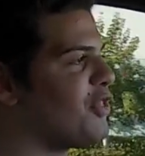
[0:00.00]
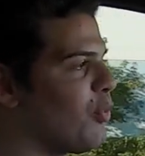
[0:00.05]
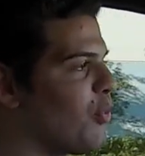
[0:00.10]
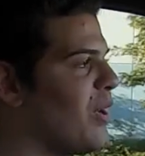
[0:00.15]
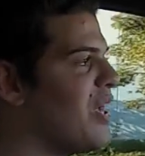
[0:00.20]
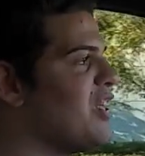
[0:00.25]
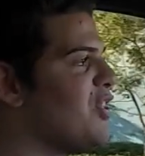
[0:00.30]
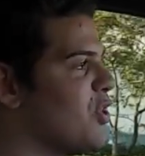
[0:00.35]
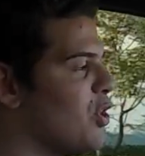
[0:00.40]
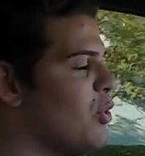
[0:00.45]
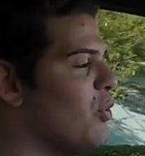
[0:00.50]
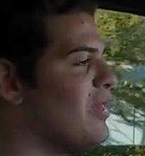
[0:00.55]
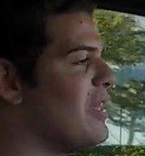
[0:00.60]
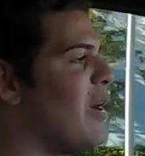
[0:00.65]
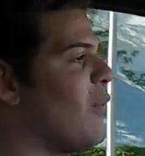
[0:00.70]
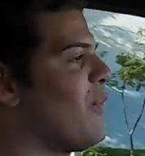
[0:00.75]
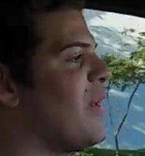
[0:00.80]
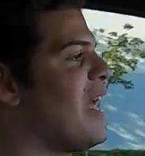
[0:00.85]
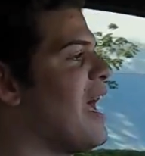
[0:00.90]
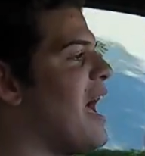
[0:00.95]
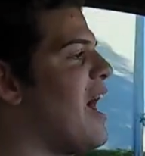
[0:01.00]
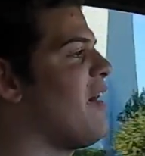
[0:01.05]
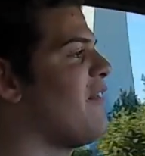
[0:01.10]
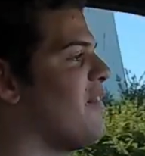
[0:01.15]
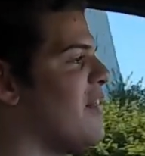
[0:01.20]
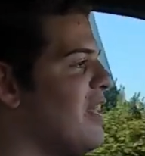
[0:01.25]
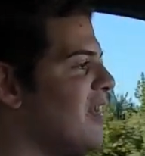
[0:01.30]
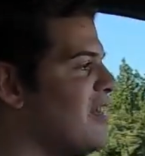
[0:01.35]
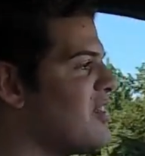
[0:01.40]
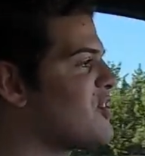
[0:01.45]
3 tune that we
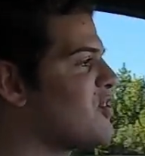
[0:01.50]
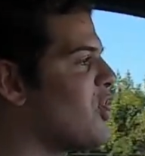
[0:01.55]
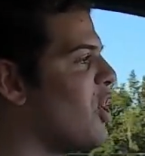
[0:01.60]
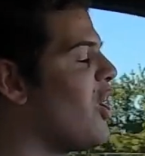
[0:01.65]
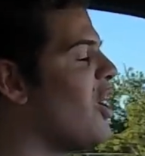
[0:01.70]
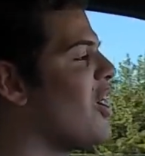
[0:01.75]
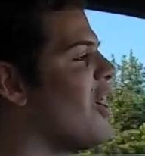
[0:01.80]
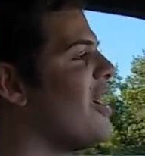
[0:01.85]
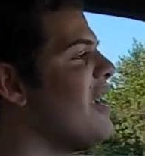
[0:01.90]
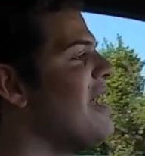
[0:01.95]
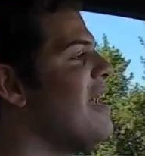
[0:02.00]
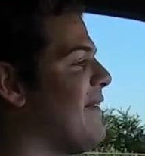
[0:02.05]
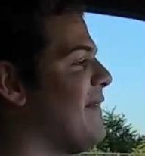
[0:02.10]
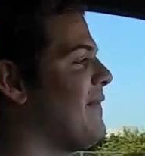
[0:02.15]
have in this car.